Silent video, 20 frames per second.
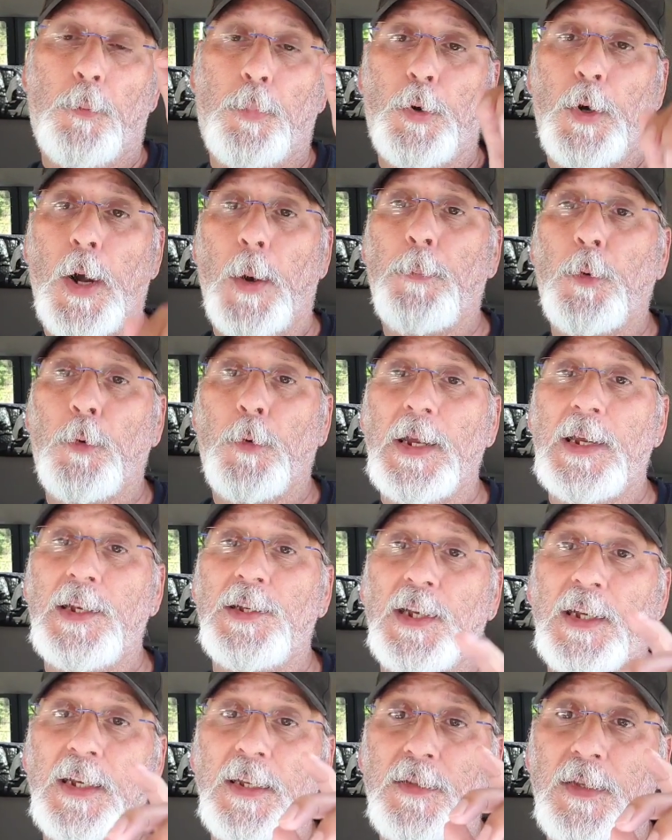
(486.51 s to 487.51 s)

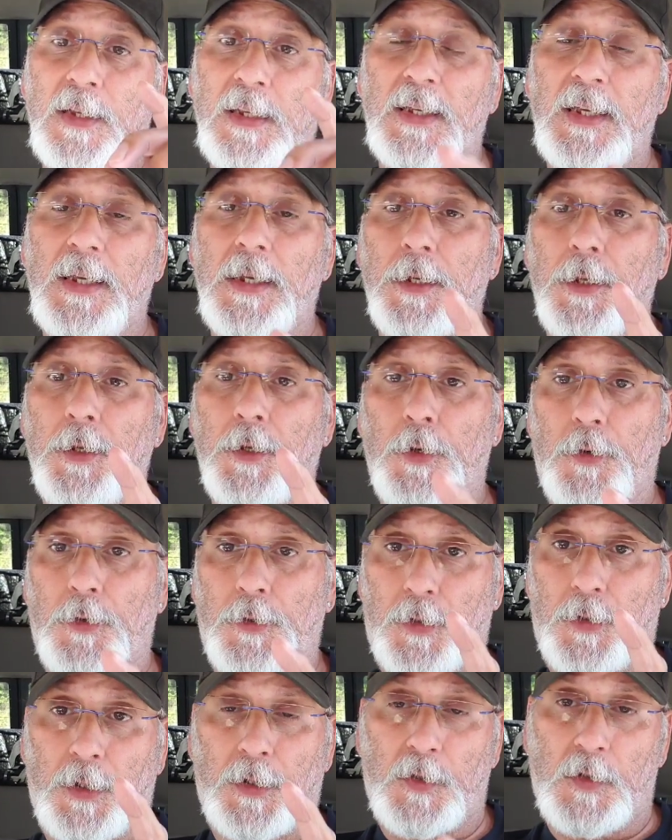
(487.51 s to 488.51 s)
preparation is the key to
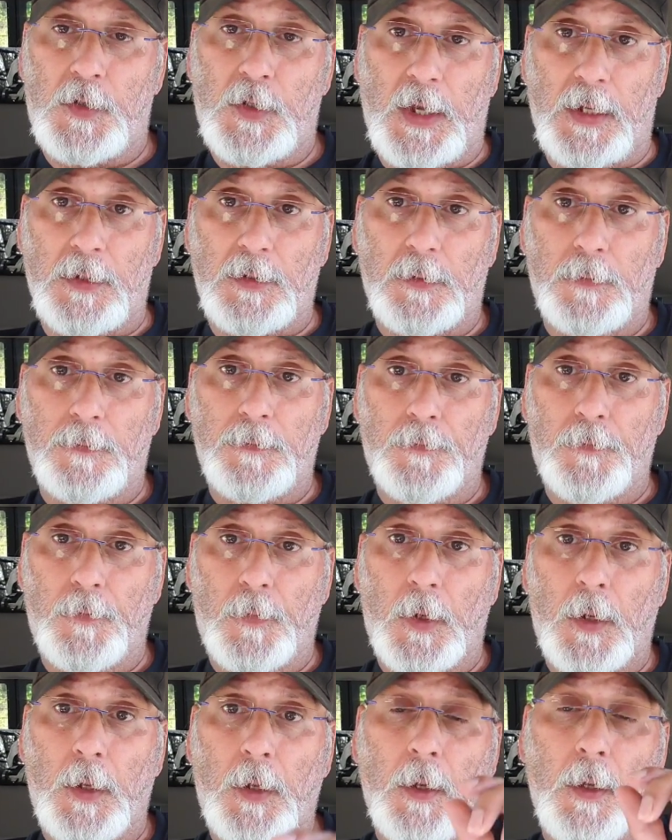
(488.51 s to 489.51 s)
your success.
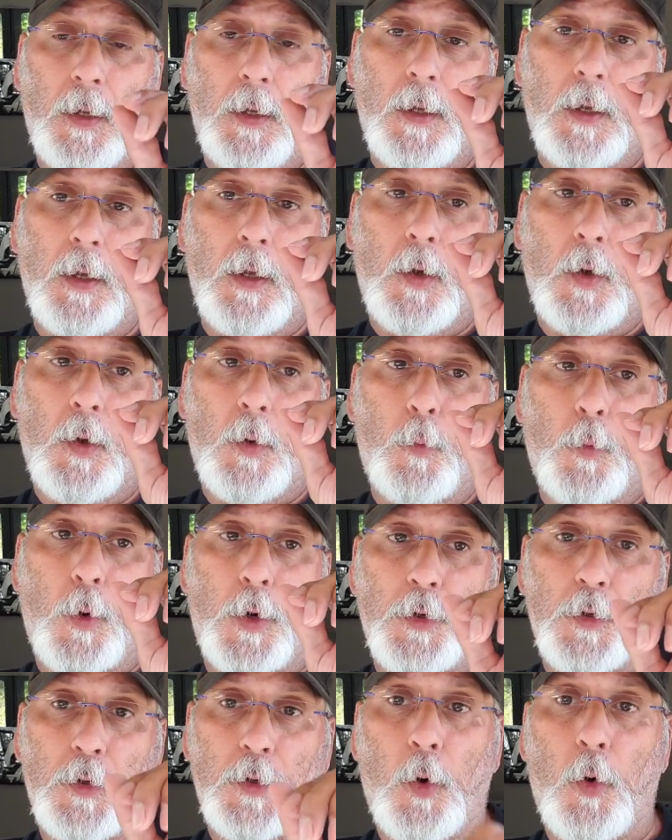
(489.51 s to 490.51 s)

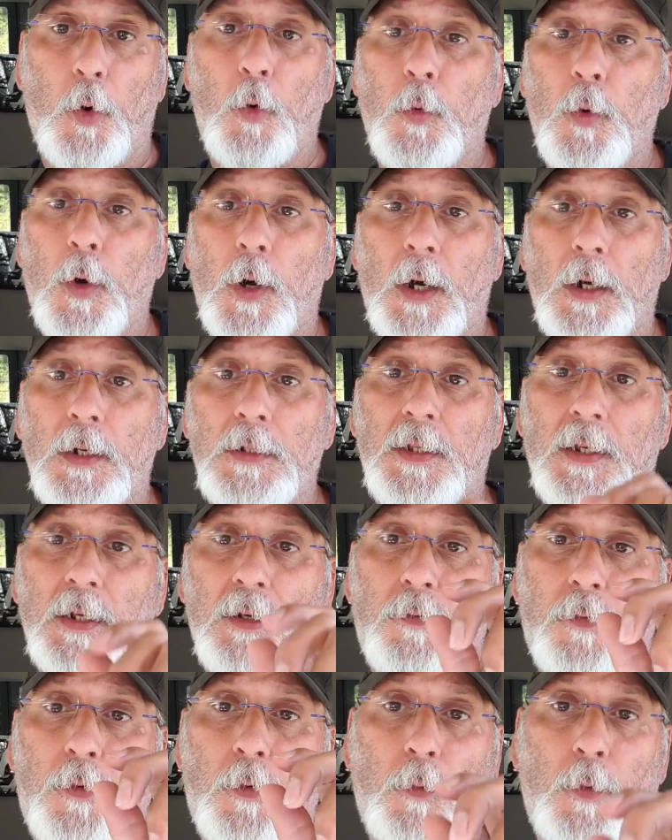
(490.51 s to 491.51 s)
When you go
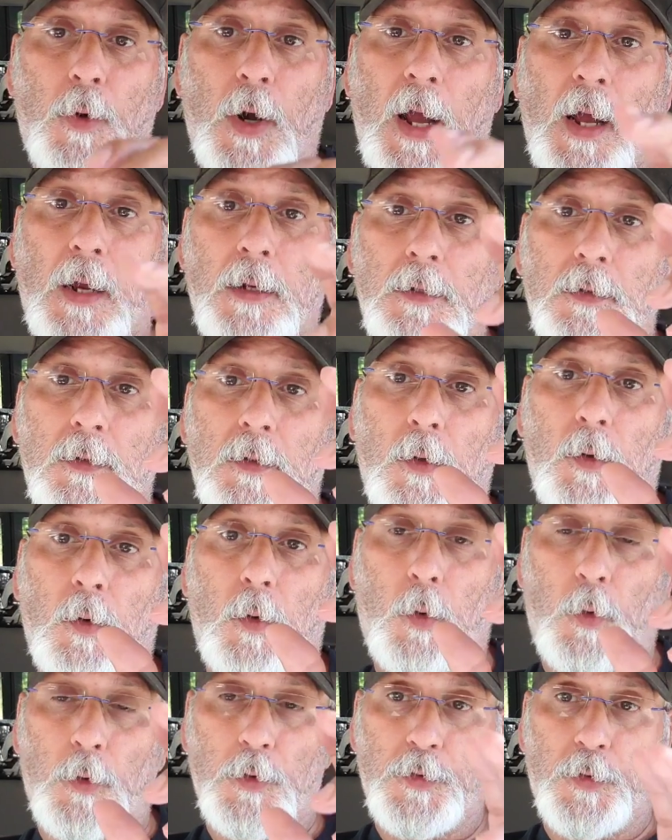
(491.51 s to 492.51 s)
hunting for rocks
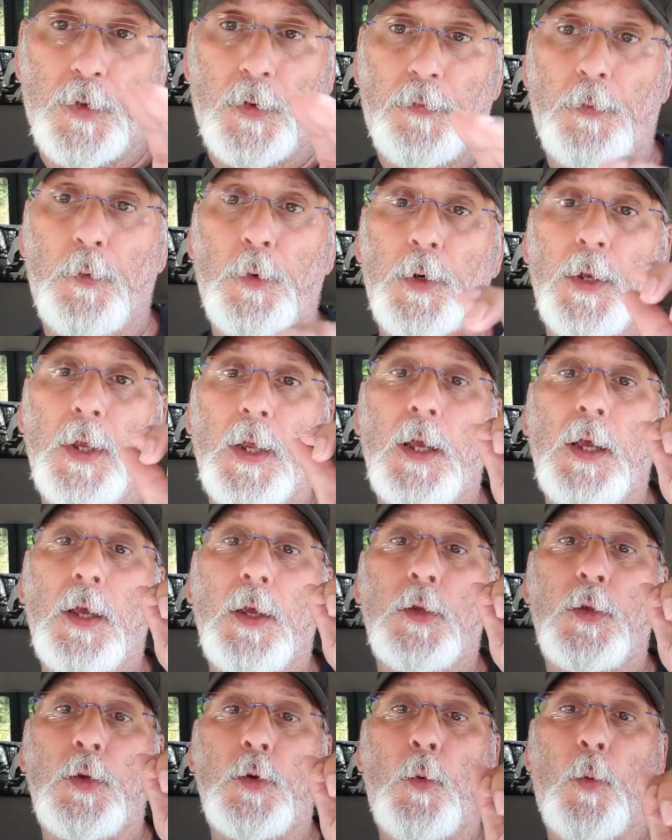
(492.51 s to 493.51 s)
or driftwood,
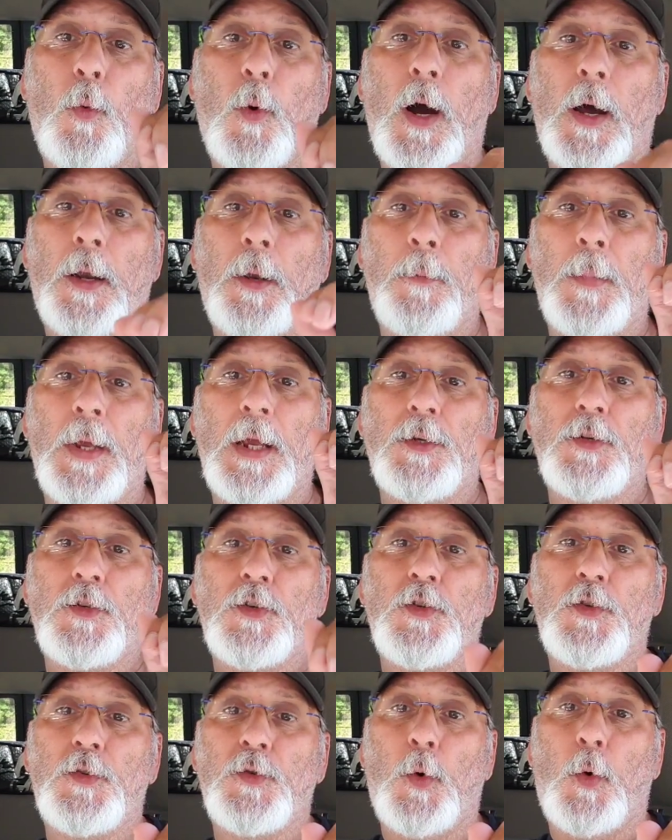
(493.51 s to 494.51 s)
you want to make
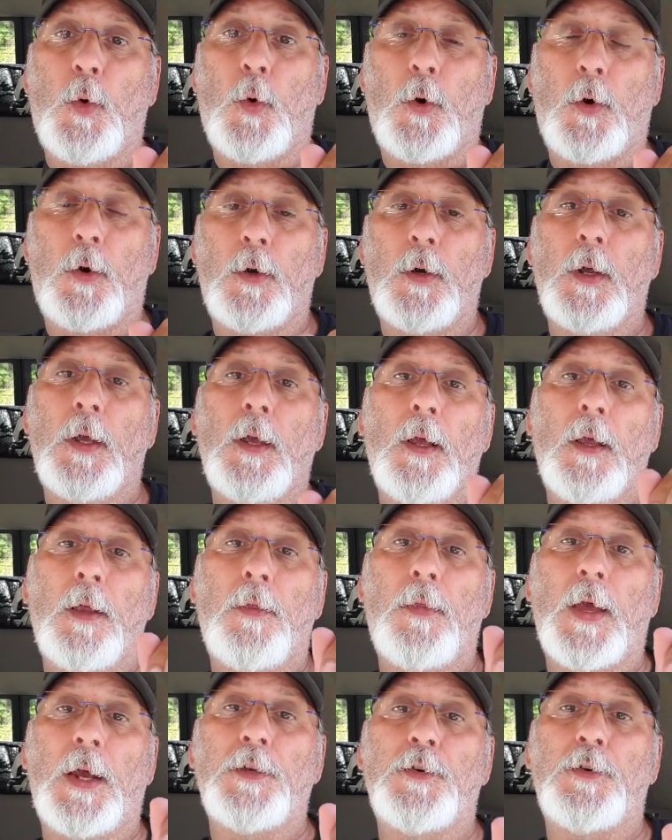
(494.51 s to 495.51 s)
sure
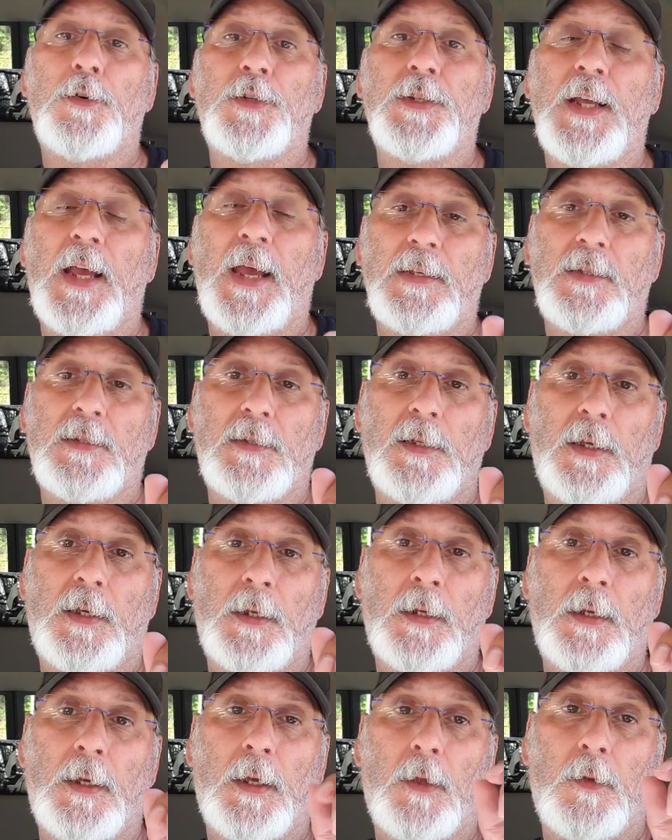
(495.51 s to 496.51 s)
that you're
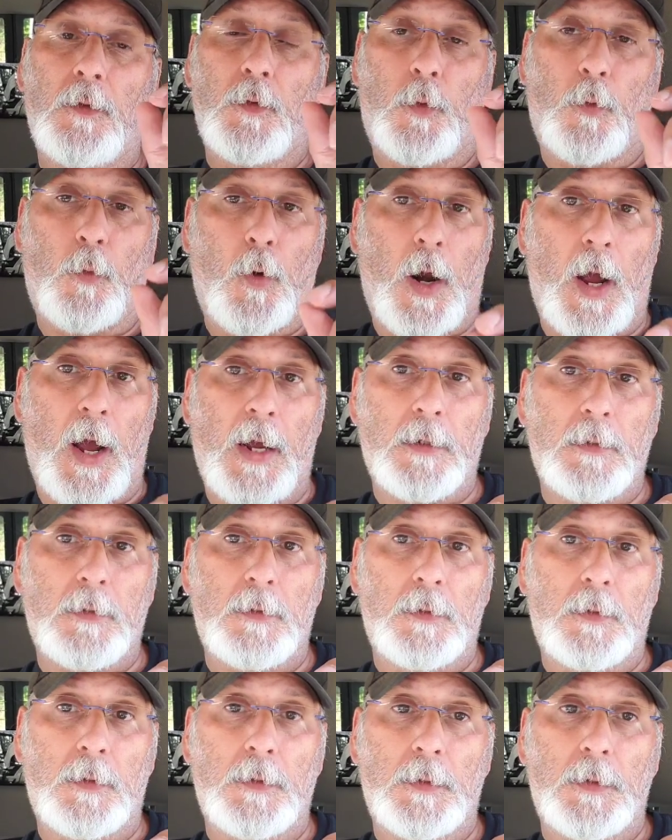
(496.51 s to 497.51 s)
testing the
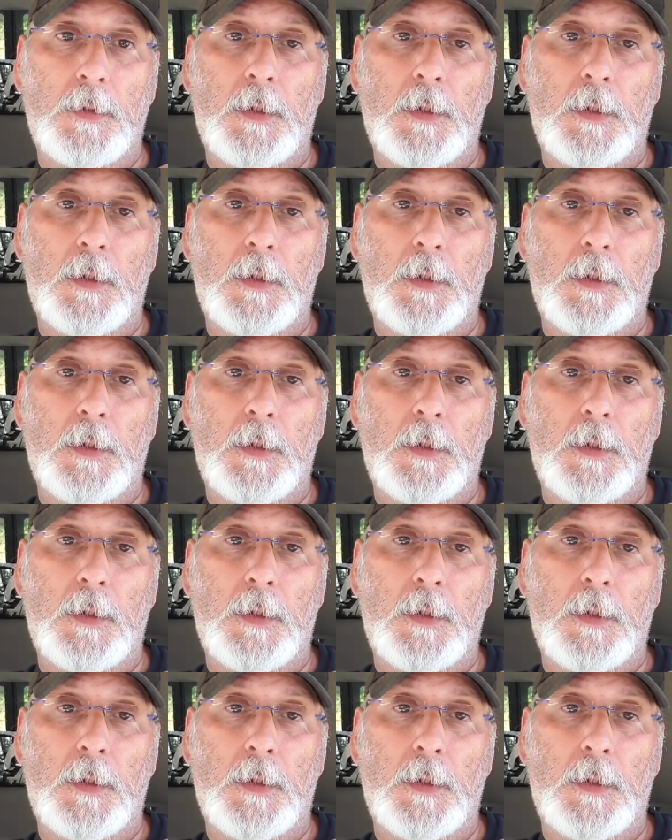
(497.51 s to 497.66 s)
rocks.